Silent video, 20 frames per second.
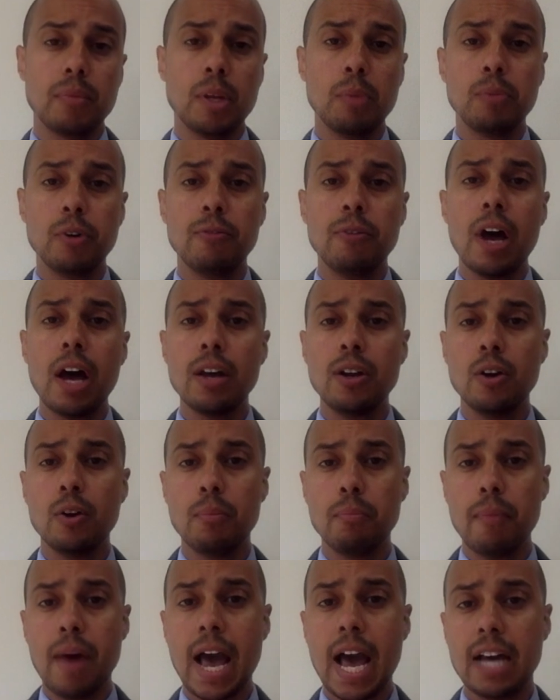bravado
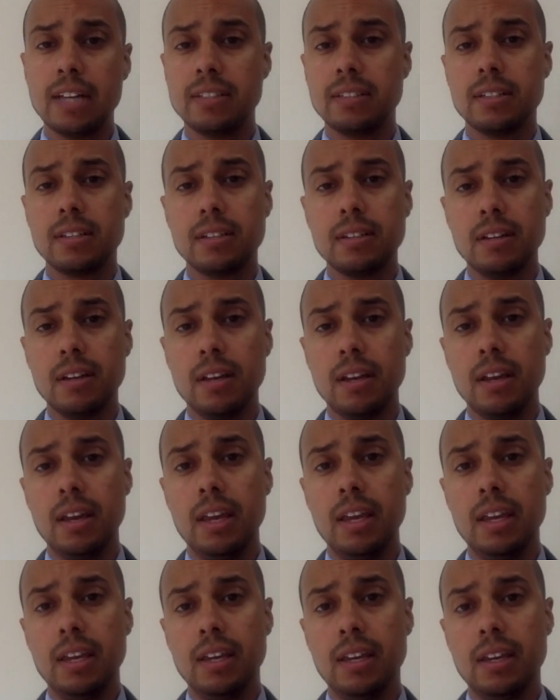masked
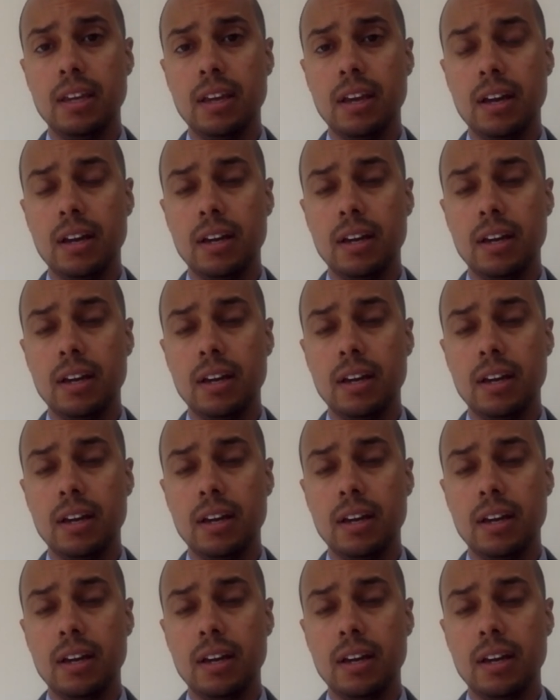a